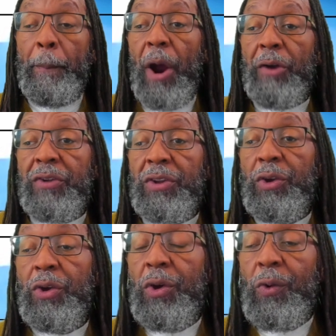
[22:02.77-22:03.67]
person do
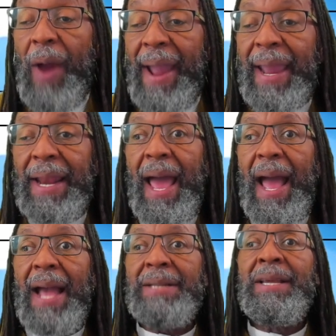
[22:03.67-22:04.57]
you
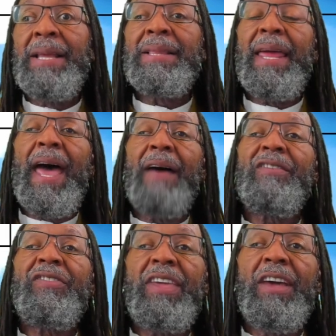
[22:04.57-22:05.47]
recognize that have the
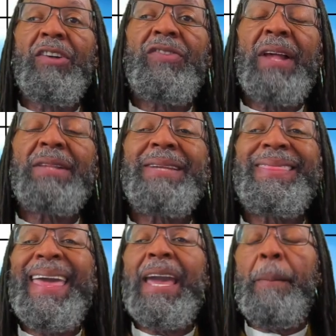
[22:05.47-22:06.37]
skill sets to
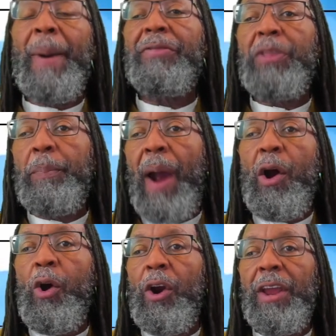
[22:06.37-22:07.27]
think about the
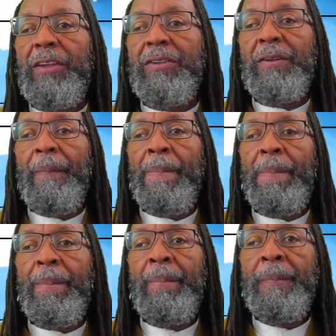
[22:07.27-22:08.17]
priorities?
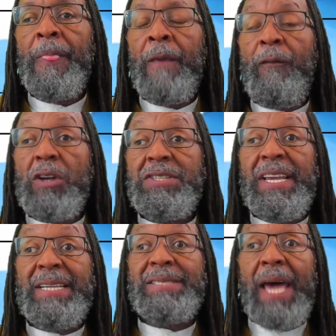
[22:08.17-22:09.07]
For
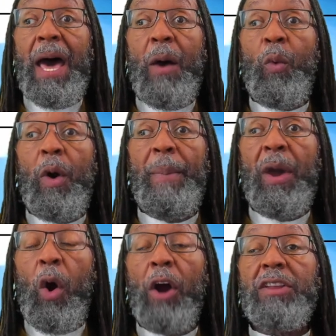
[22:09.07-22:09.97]
see, some will be
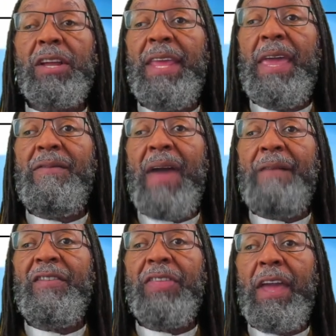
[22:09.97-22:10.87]
ordered to leave
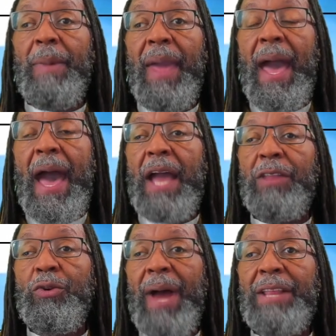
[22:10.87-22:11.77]
everything behind,
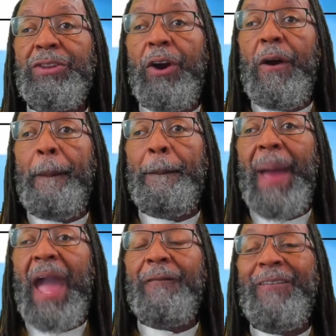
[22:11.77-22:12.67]
do not turn
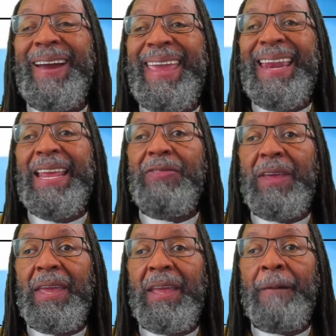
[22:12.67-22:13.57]
back for
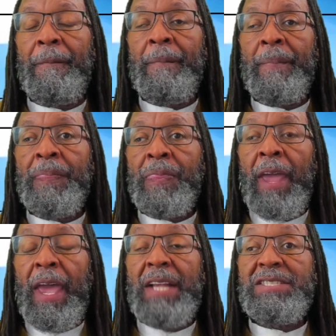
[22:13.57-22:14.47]
anything.
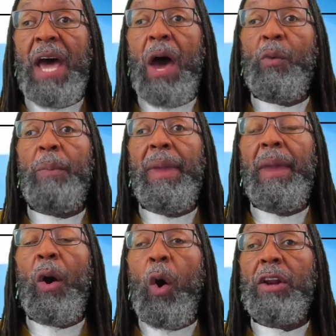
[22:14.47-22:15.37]
And some will be
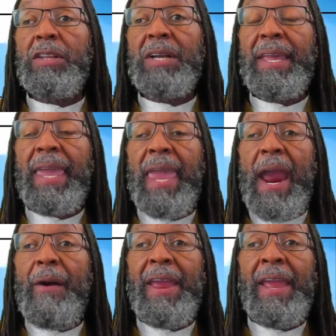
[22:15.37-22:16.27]
ordered to
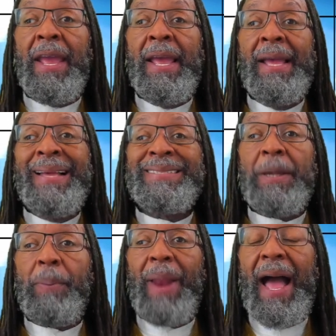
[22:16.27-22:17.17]
carry
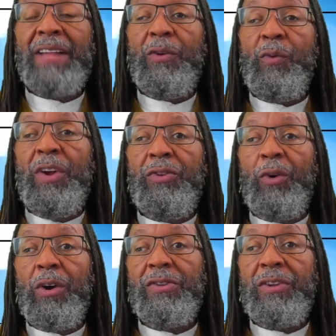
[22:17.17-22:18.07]
supplies and
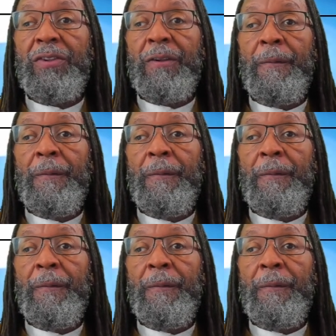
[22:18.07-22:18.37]
resources